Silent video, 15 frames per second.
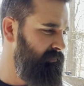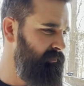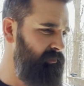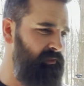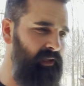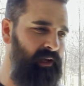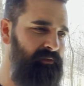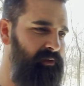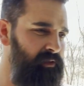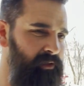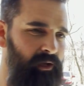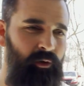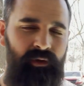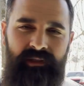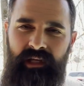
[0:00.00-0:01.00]
Gluvit. you
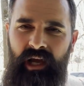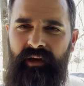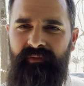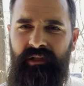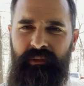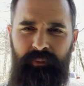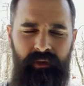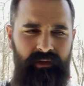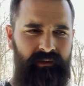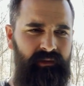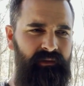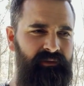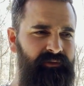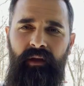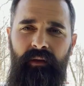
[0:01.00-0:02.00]
know, it's kind of
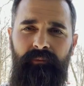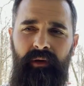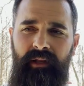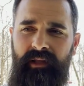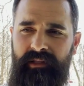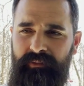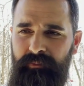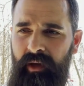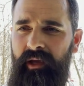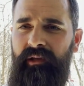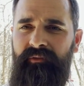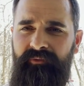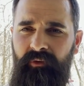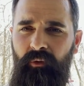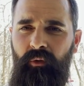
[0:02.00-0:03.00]
expensive, but it's
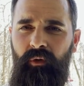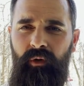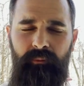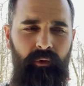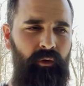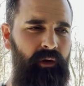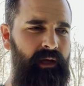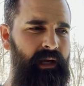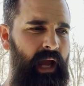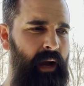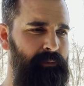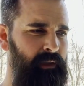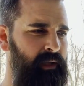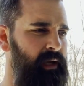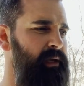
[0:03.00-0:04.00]
made for marine
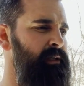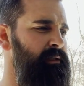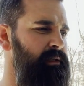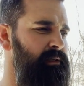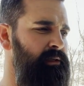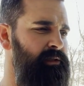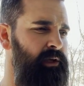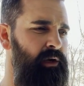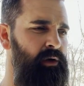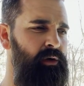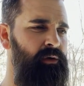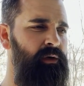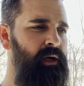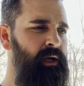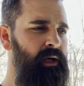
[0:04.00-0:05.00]
applications.
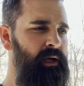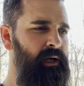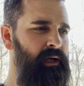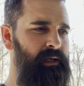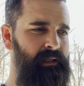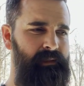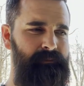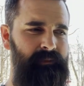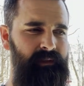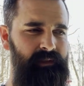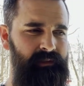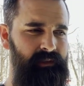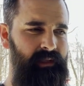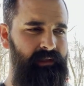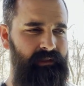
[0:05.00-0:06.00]
So um,
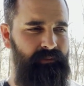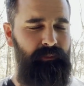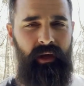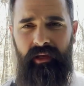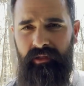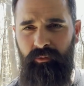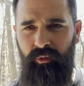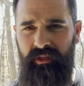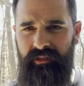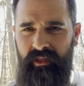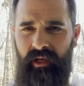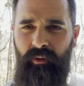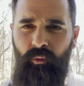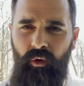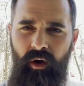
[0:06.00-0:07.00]
it, it's made to
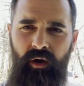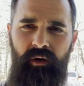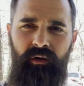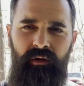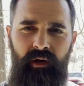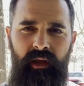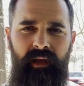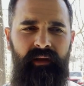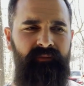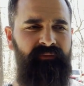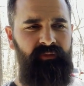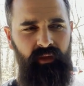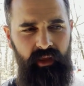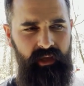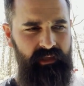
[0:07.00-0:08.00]
withstand water and
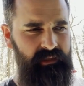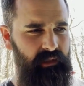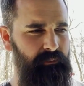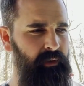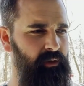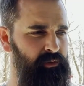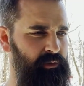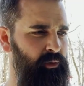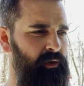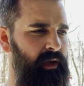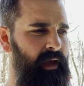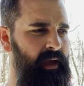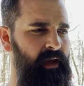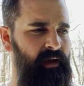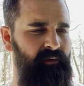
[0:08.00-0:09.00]
flex that a boat's going to
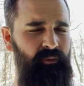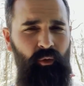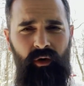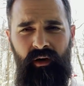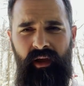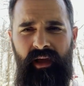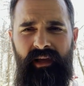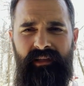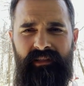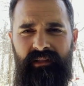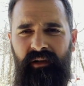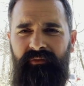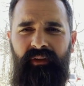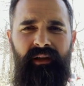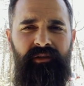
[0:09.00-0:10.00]
have, whereas
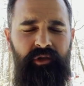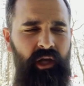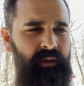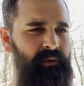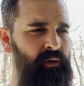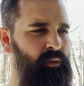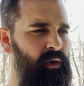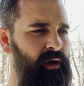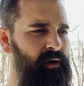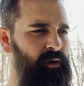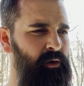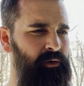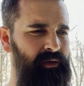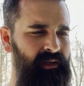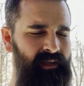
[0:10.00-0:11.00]
stuff like JB
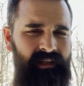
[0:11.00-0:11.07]
Weld,